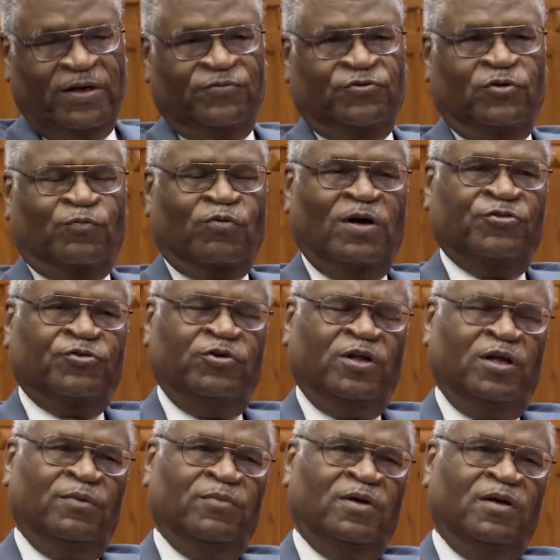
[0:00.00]
So
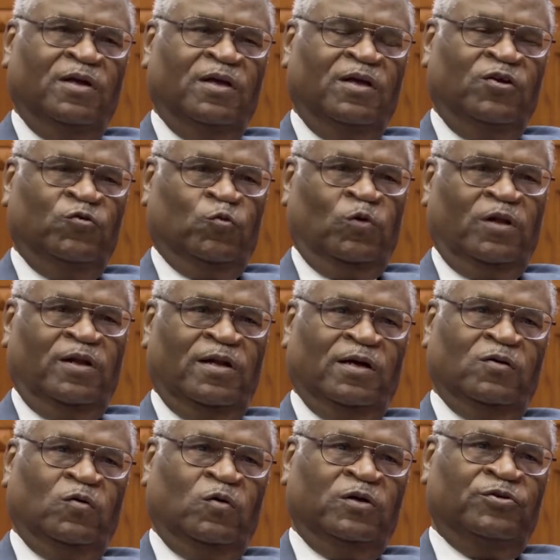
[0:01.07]
prosecuting him is really
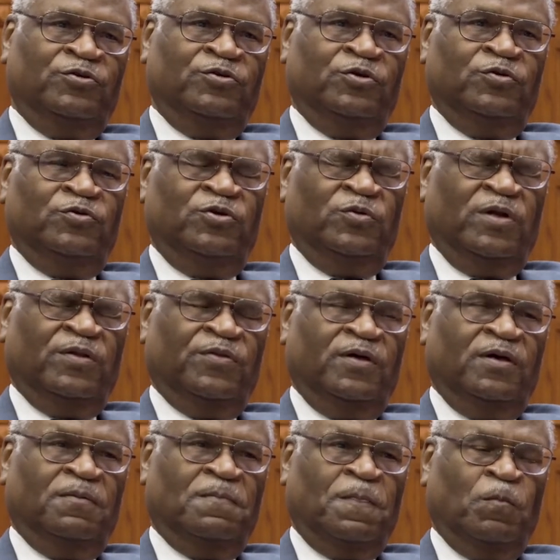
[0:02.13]
not going to do
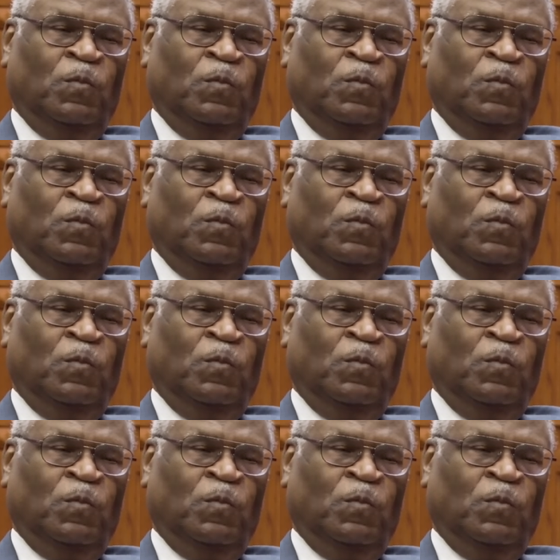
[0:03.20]
anything.